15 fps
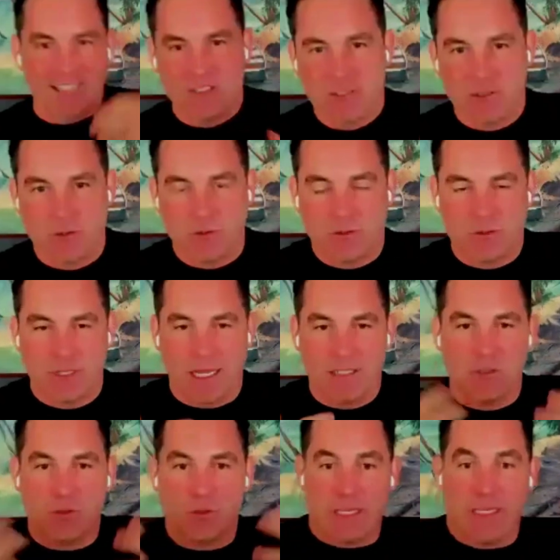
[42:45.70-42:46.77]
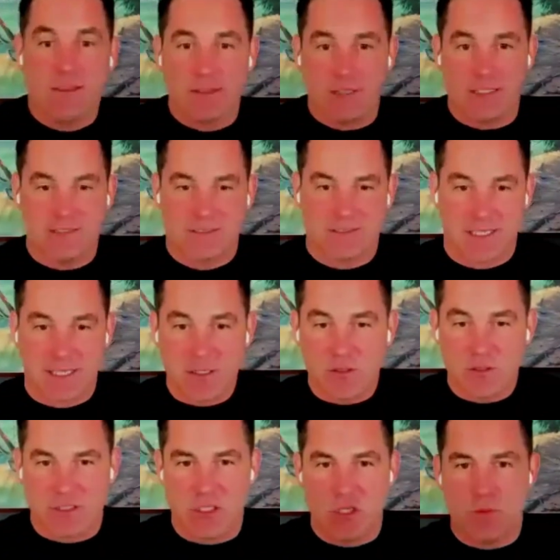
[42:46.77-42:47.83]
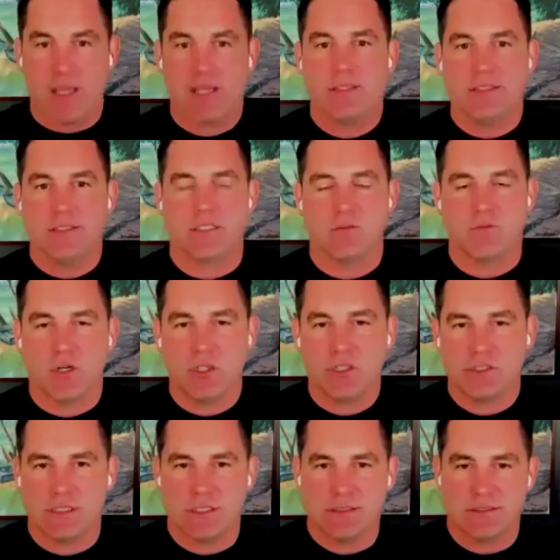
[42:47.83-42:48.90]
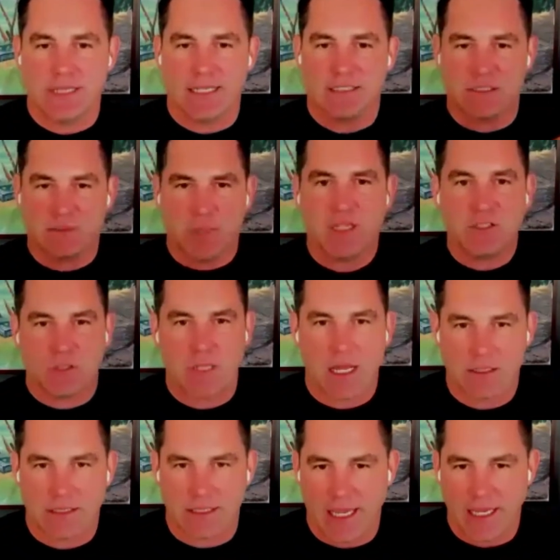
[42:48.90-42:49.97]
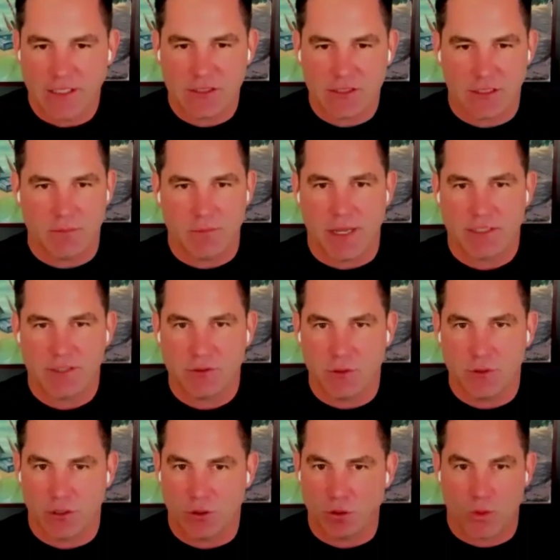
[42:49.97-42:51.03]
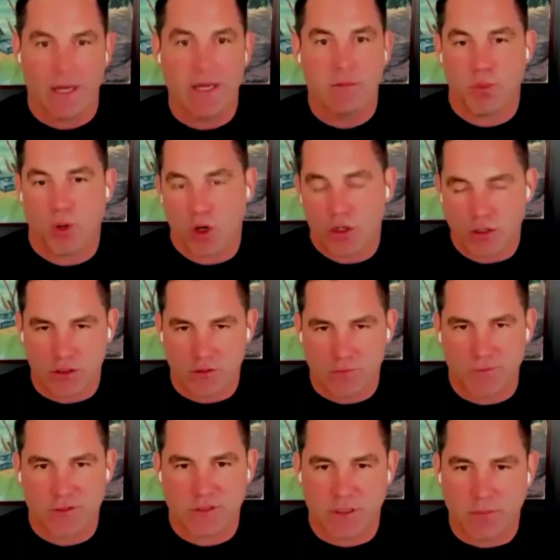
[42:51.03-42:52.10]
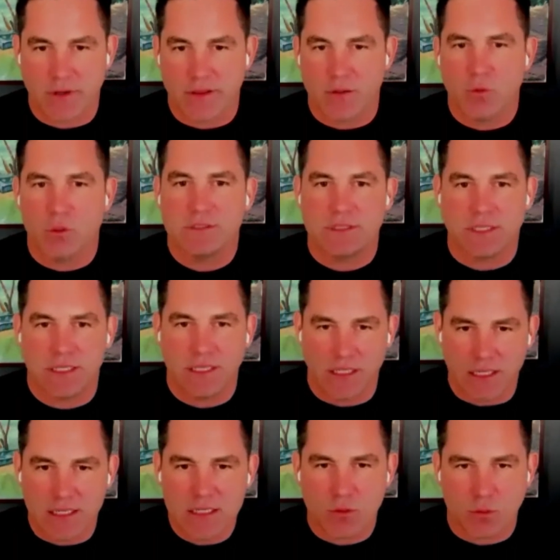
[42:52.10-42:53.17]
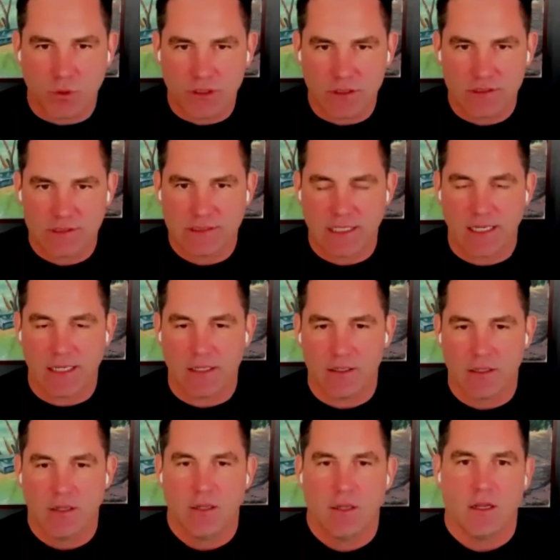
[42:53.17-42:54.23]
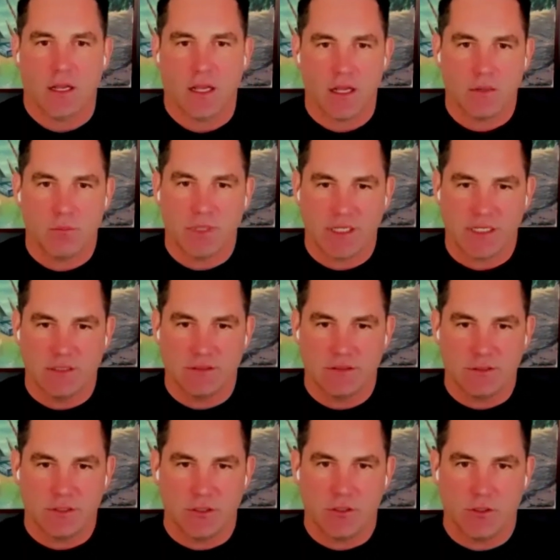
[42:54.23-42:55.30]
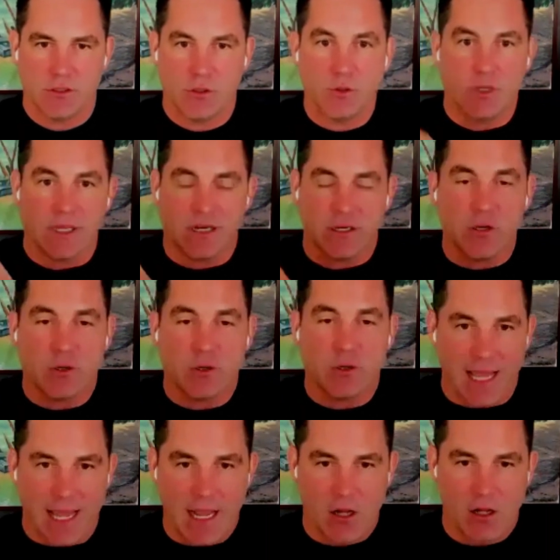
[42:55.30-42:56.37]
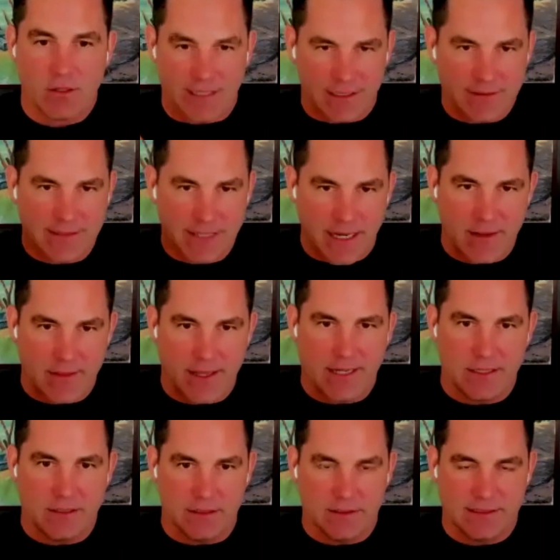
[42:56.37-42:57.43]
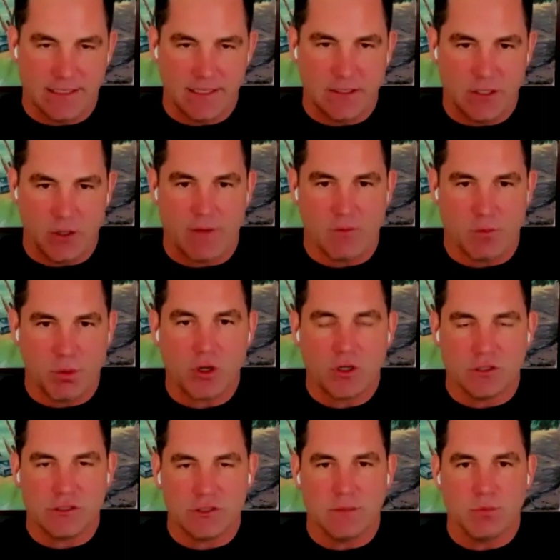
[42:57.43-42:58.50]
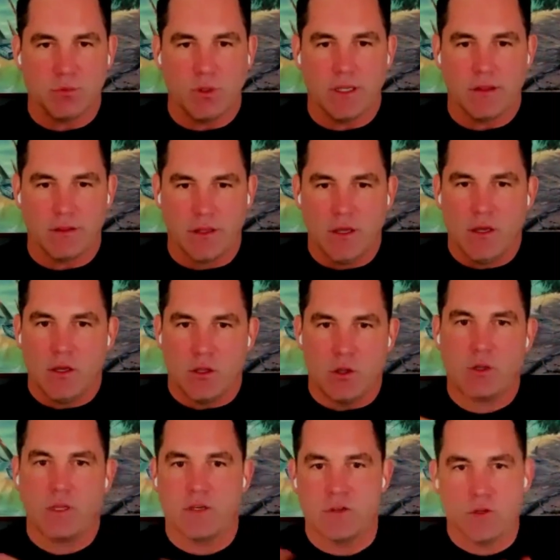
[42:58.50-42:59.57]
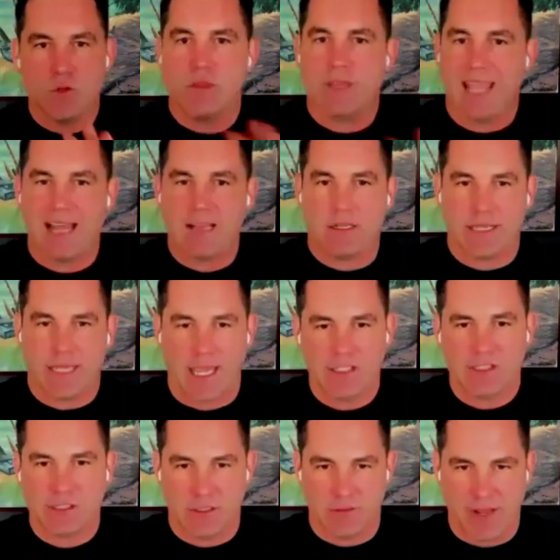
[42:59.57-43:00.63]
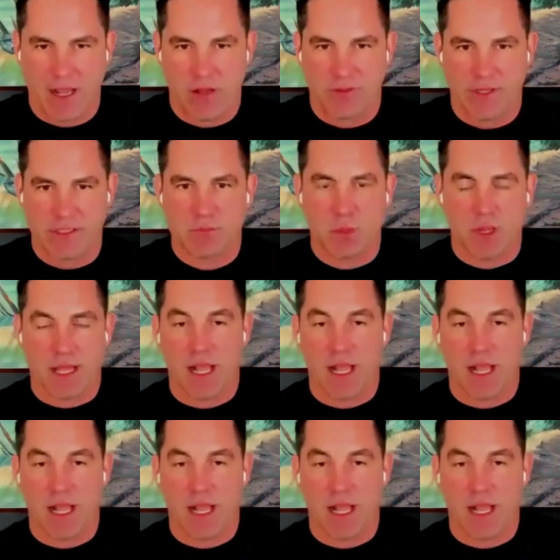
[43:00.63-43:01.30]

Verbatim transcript: as you as you get these skills and you make these conversions, that special allocation makes you a great partner for somebody that wants to get into real estate uh, because you can you're allowed inside of that LLC that you have a partnership with. You can do the allocation of how things